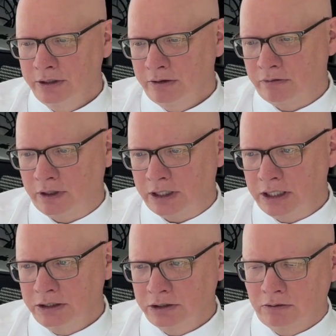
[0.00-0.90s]
that
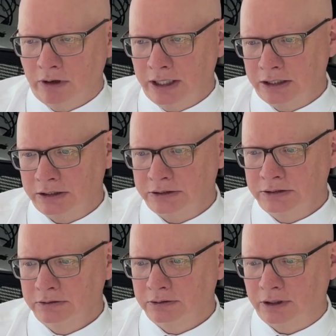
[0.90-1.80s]
integrated
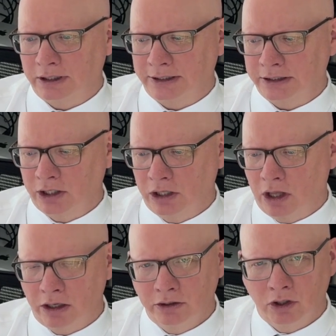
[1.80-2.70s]

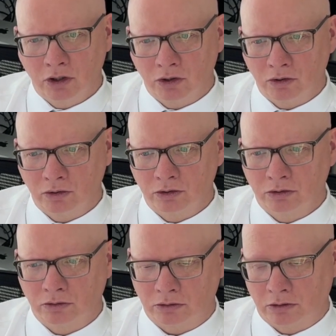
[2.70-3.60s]
Claude code
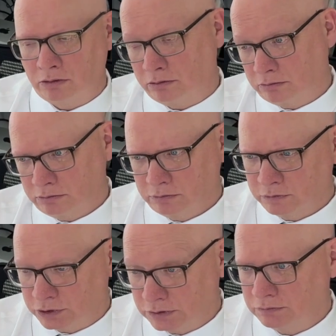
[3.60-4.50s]
or
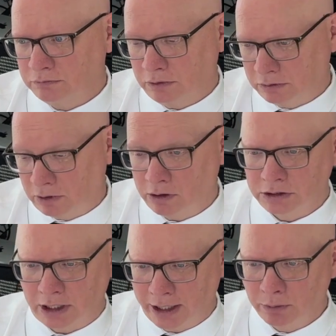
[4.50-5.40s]
just large
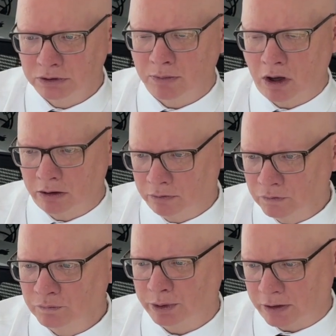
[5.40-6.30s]
language
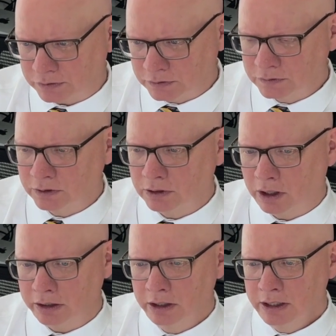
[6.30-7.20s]
models, but I was using
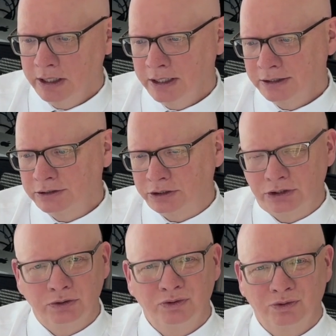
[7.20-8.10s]
Claude to
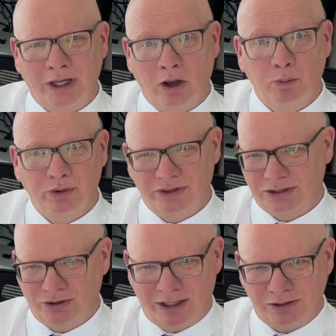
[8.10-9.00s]
do help with the
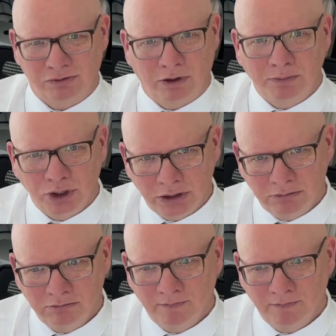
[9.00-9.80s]
transcription